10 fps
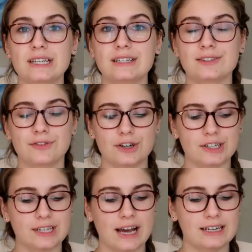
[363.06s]
things
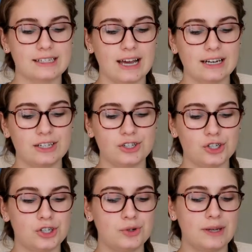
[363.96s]
first, I
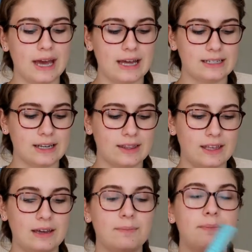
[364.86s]
decided to get
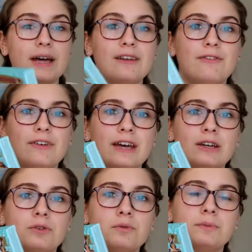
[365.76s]
the
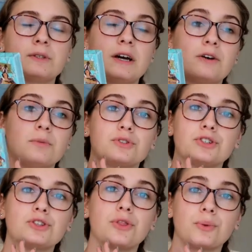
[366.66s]
Benefit, oops, I almost
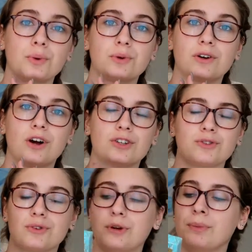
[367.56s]
just threw it across
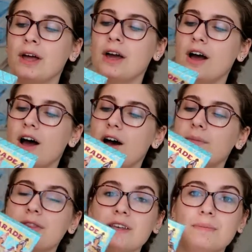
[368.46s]
the room,
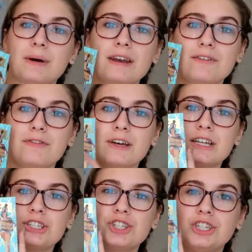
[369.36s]
but the
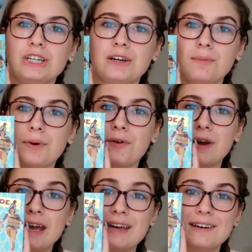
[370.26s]
Benefit Chic
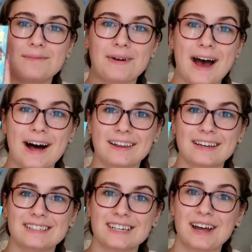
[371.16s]
Parade
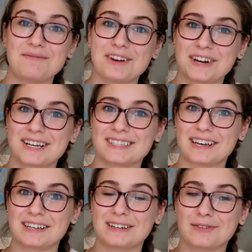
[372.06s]
palette, and I'm very
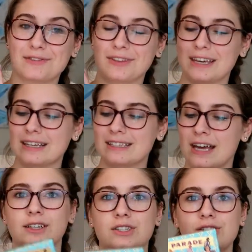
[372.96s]
excited for this.
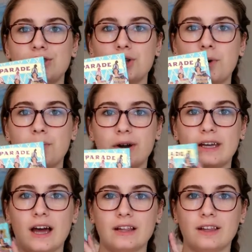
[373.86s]
So
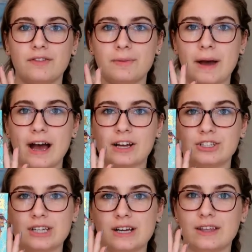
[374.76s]
pretty. I love the
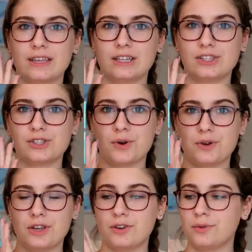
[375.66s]
packaging. I think it's so
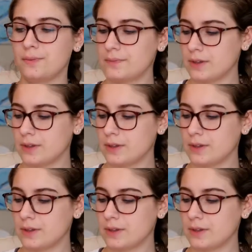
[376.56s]
cute.